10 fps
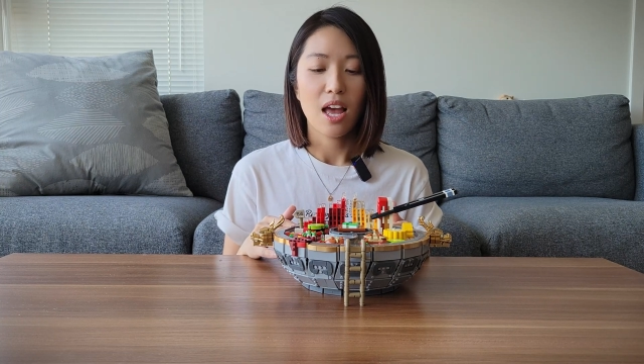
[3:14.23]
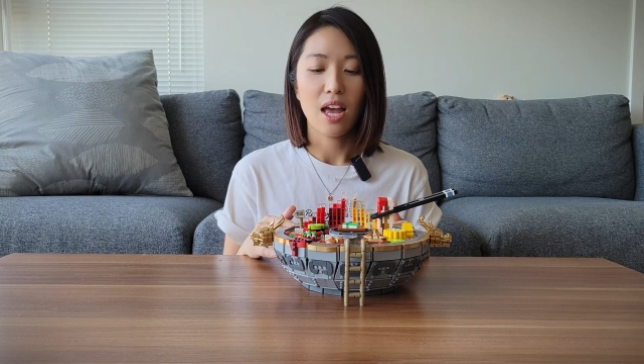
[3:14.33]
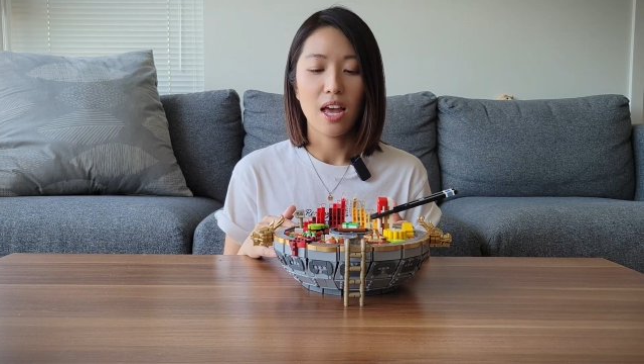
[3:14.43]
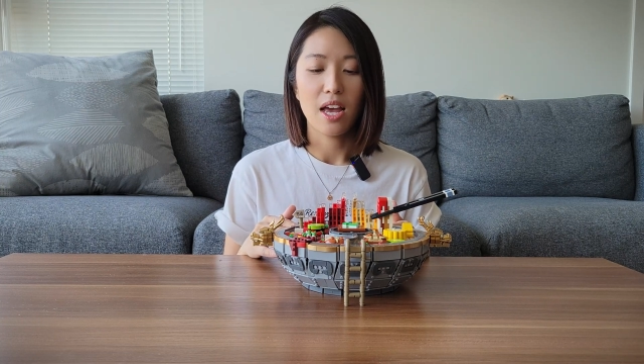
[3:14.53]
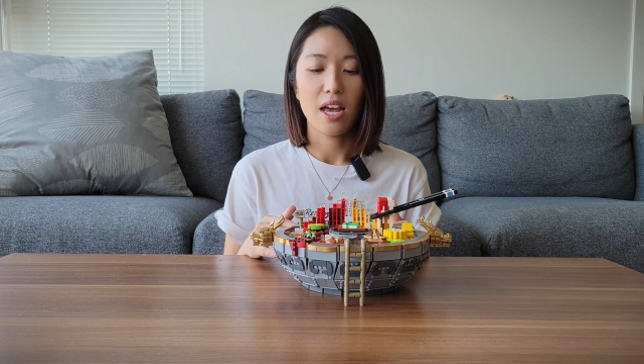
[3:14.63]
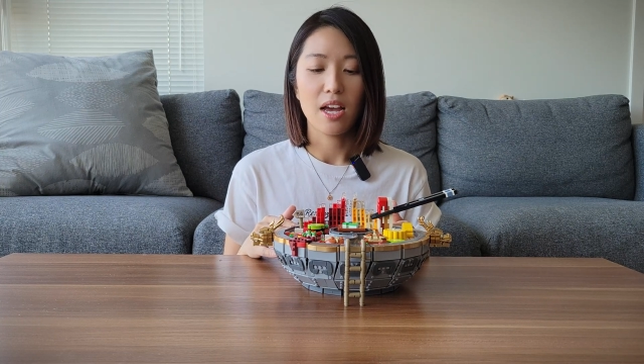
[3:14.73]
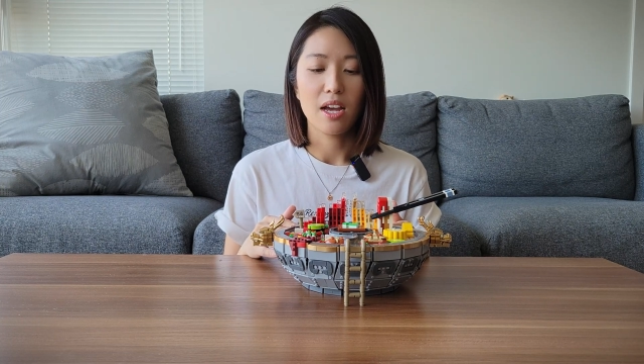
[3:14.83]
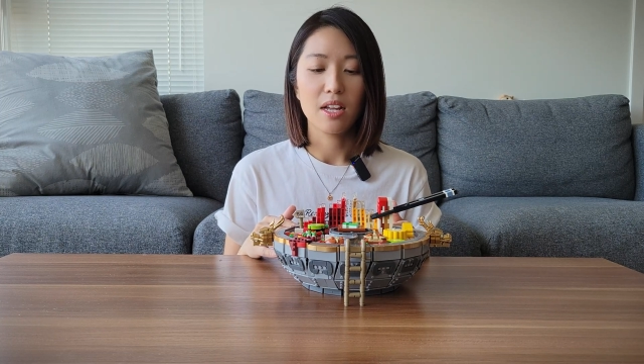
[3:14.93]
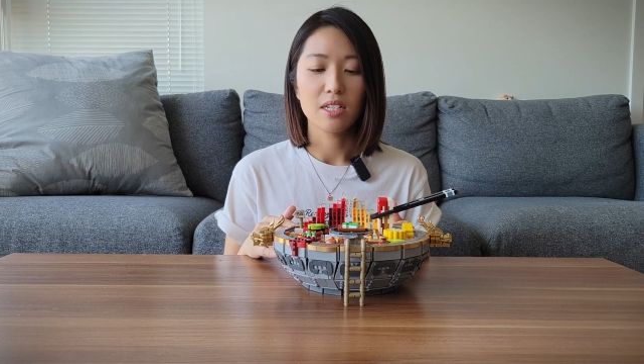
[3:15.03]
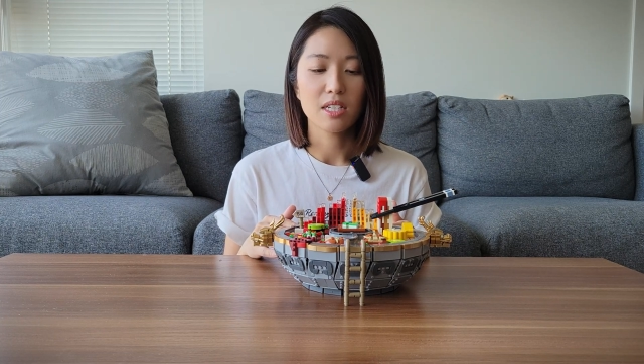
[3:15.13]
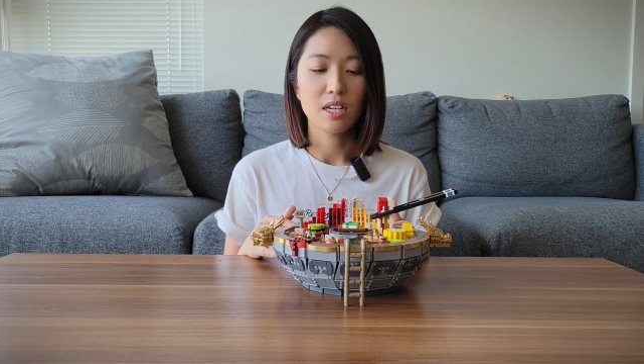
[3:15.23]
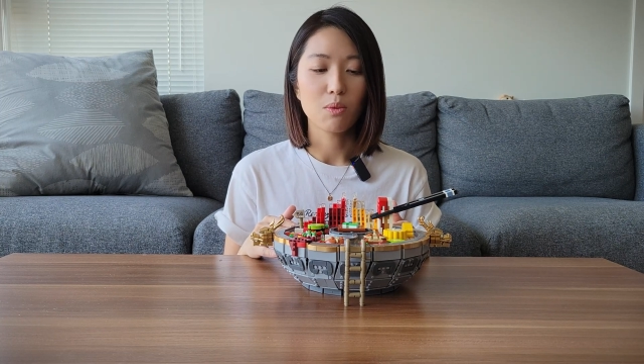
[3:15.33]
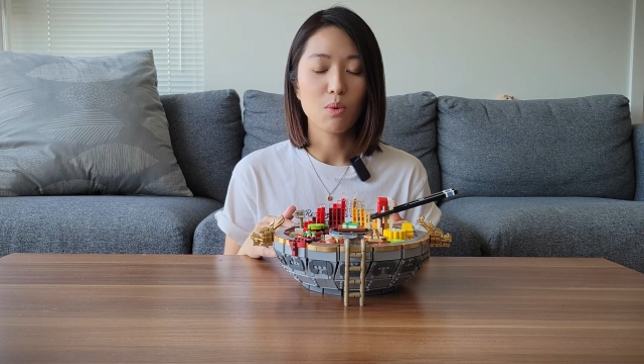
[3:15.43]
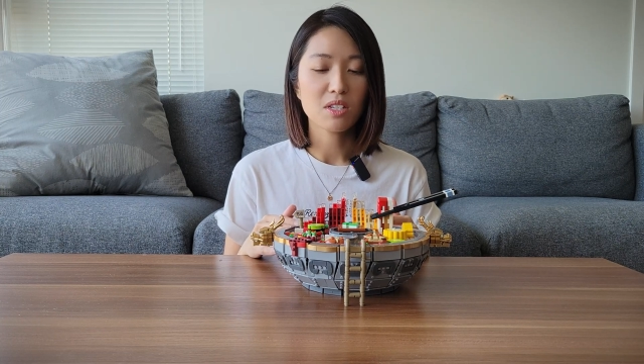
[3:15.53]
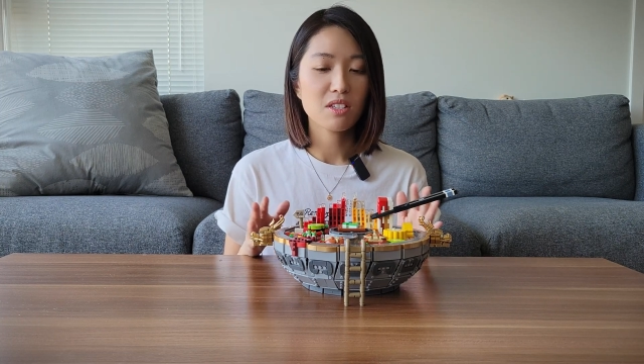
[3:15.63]
and it
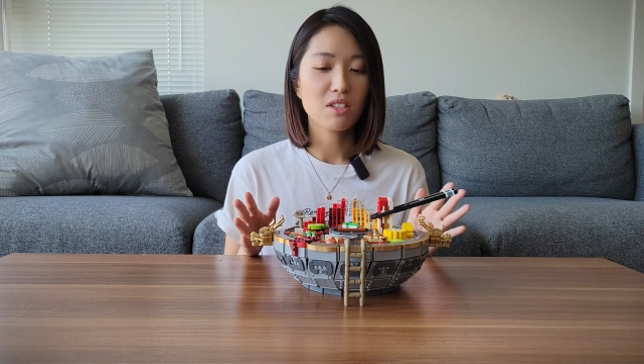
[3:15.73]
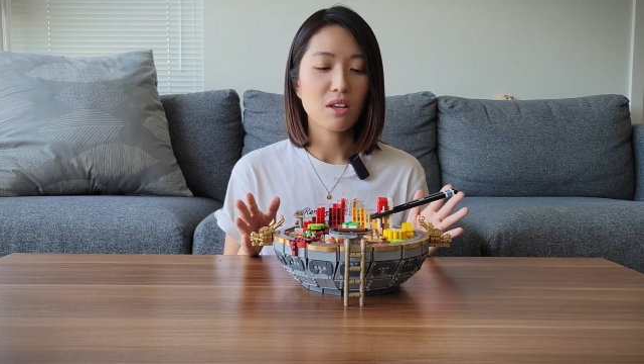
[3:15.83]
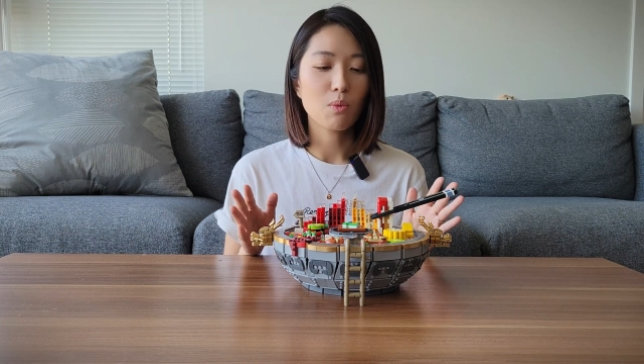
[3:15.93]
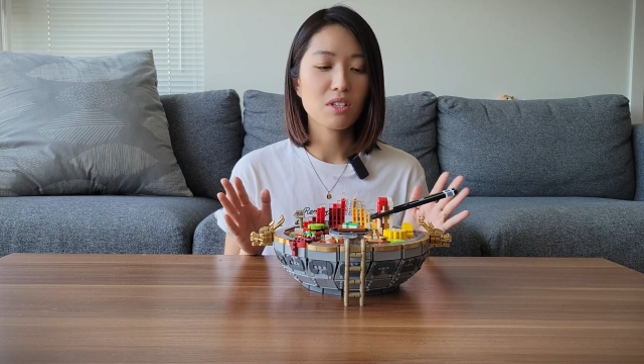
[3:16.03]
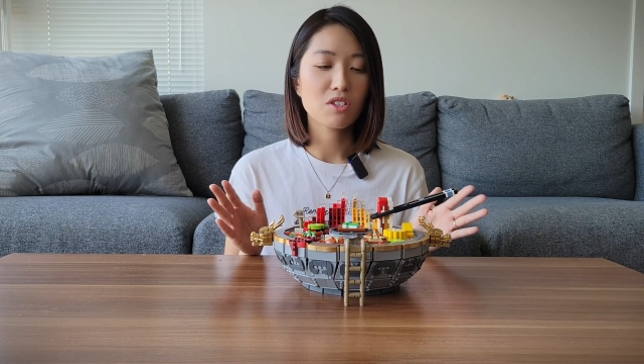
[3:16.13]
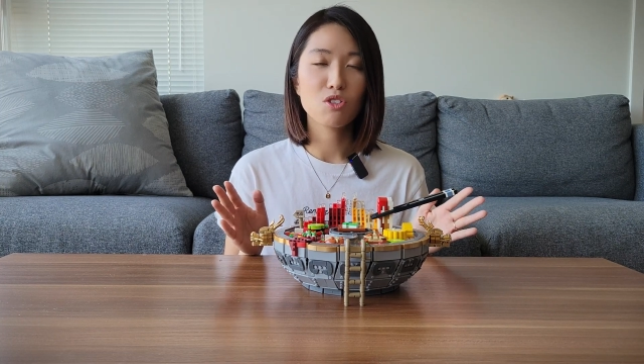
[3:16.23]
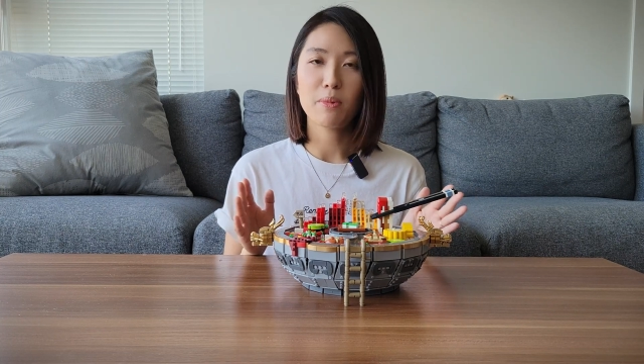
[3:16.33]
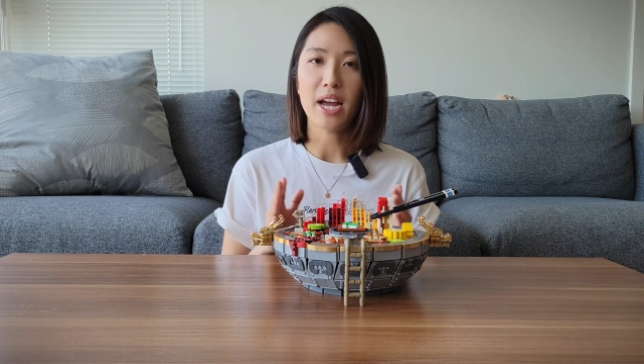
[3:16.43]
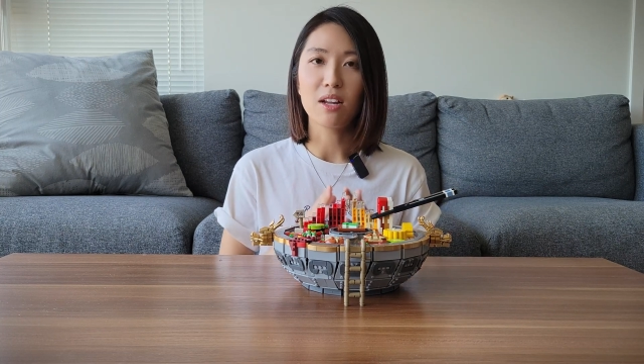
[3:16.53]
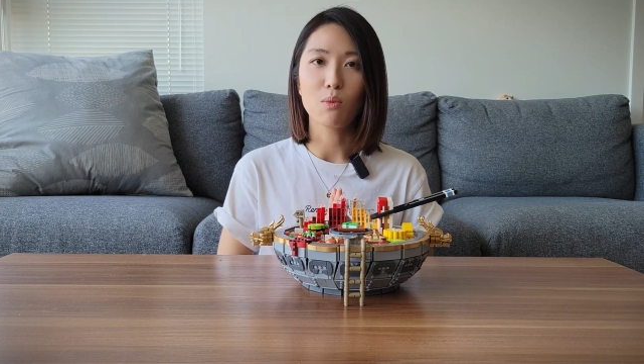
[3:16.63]
wasn't too bad.